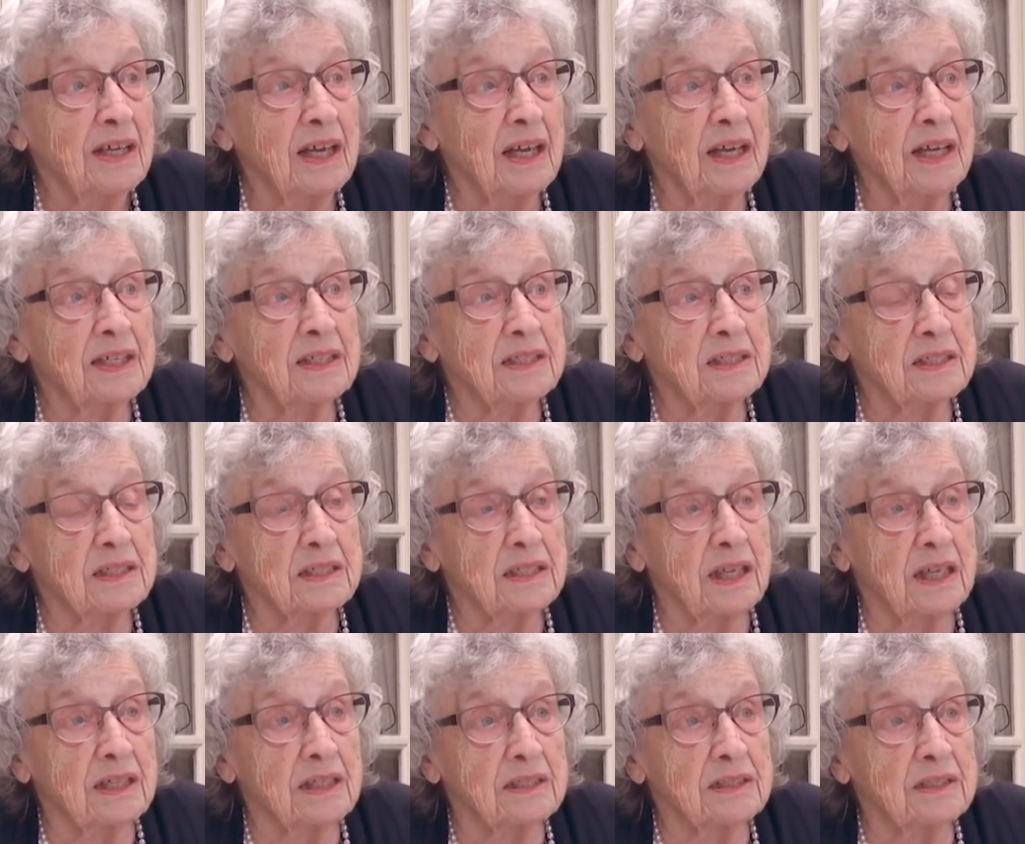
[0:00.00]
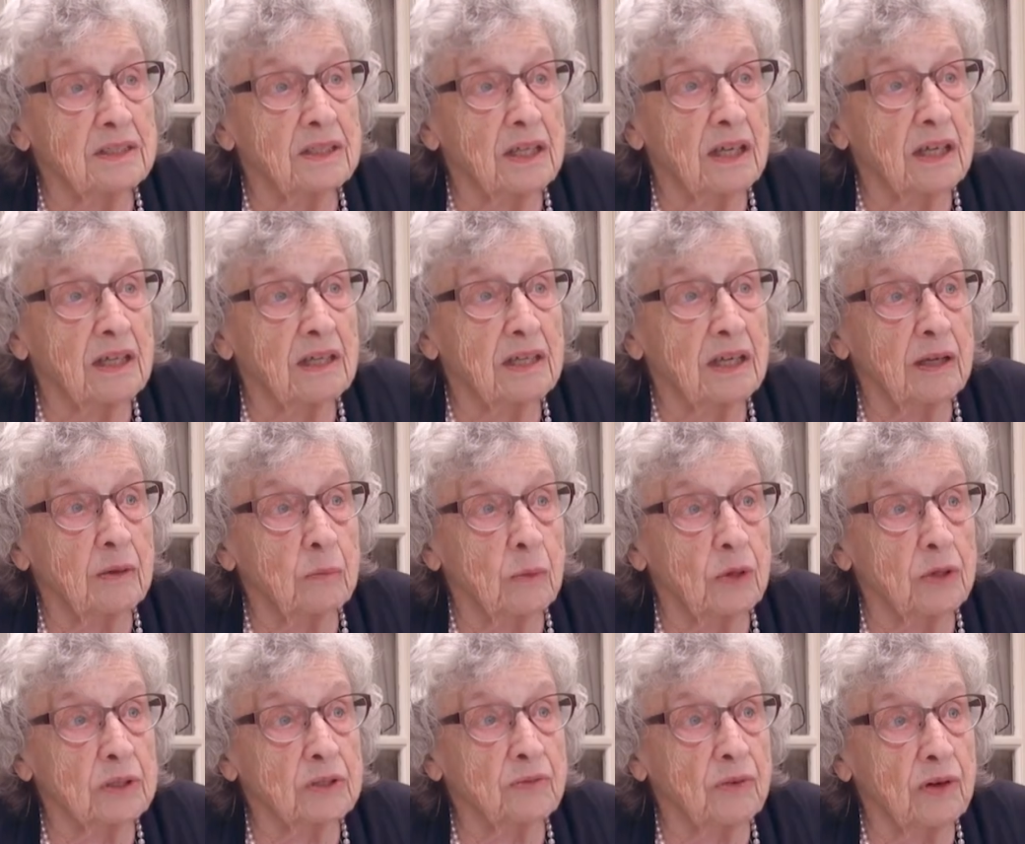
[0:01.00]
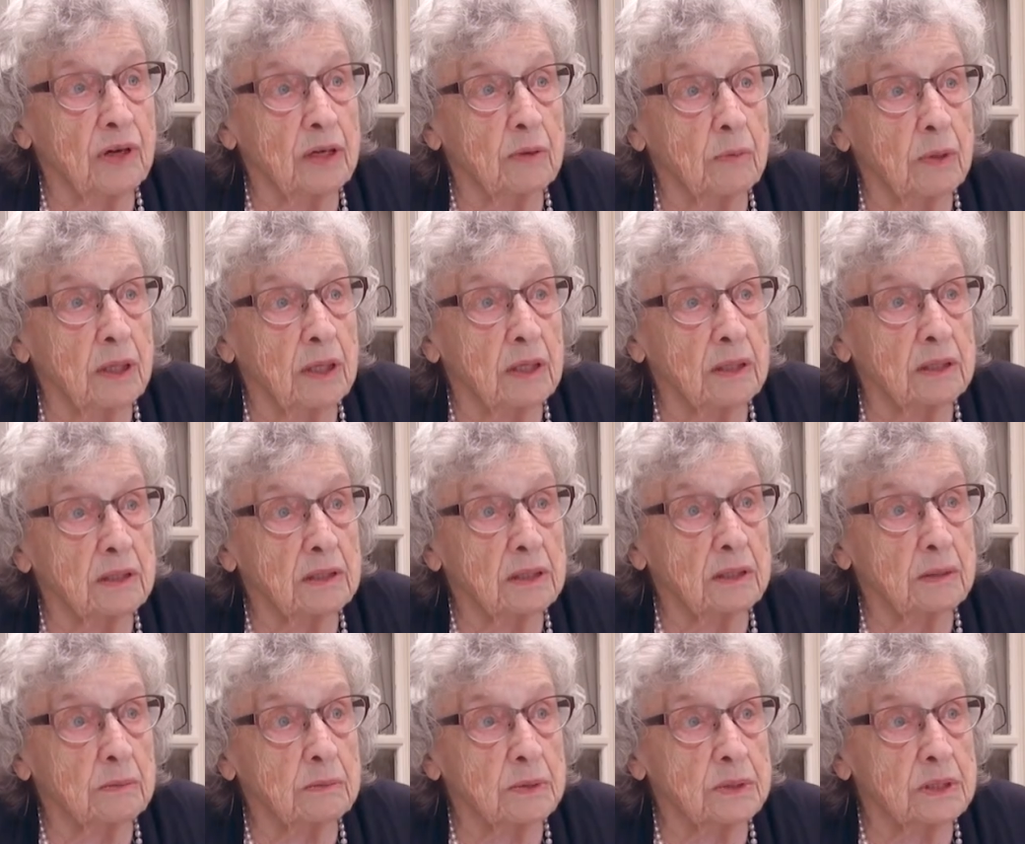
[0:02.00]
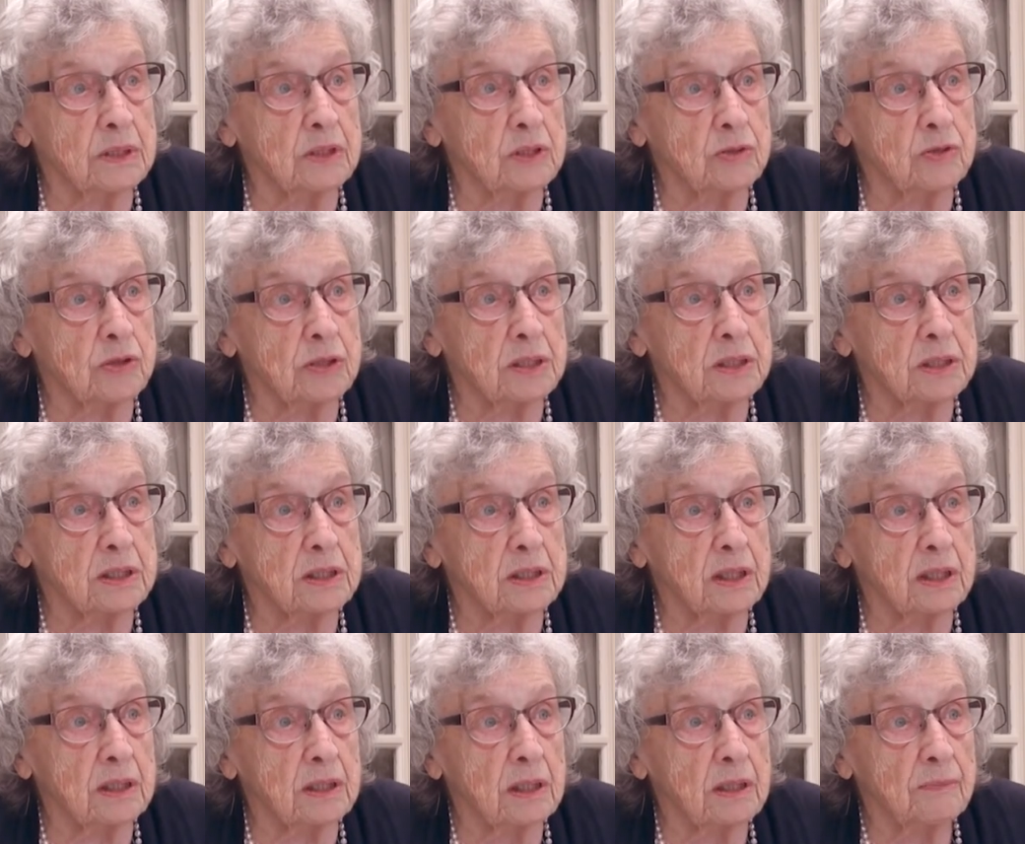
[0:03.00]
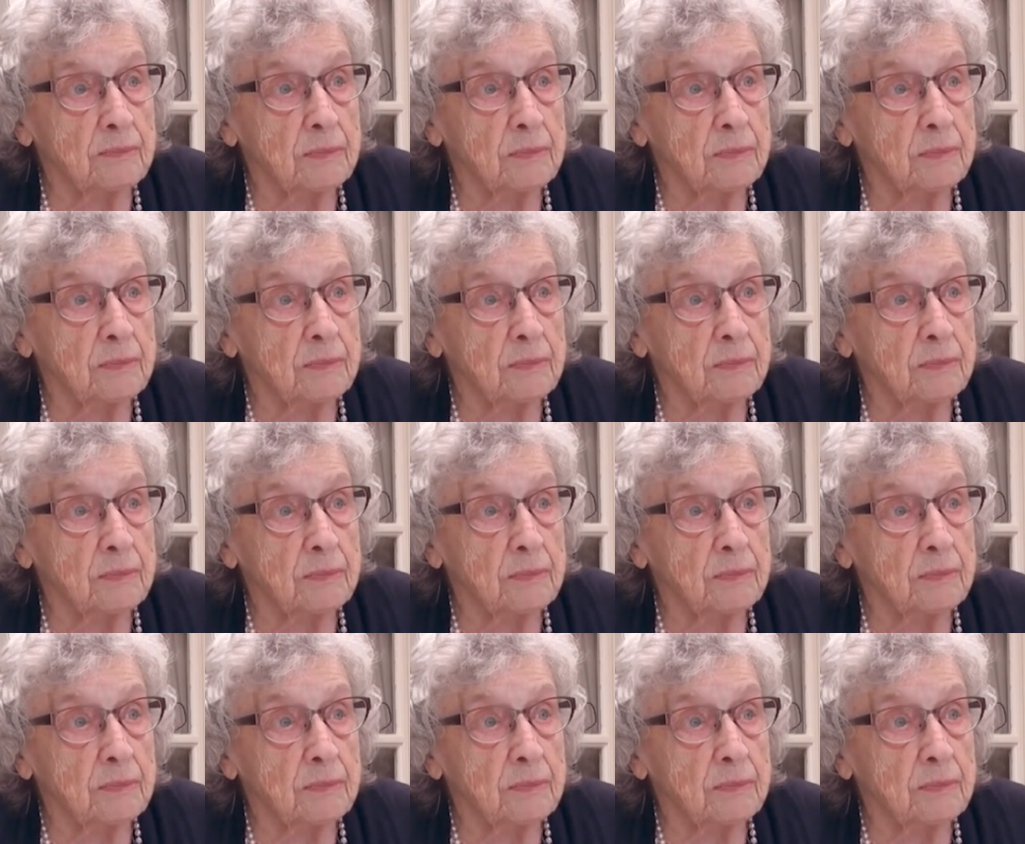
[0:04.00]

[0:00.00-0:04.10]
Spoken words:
And it worked very well. It was interesting.